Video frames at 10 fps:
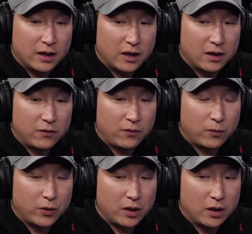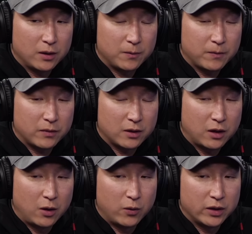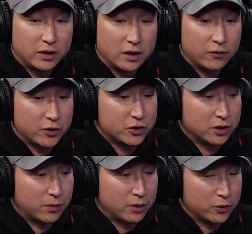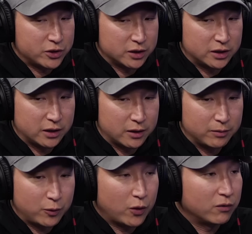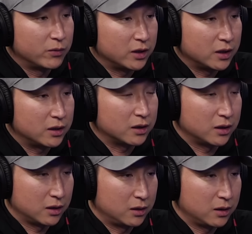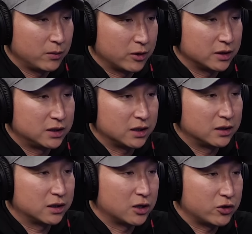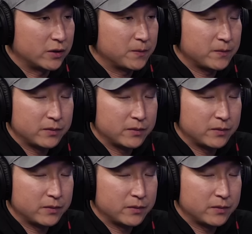If we go with the official number, which is there are 12 million illegal immigrants in this country,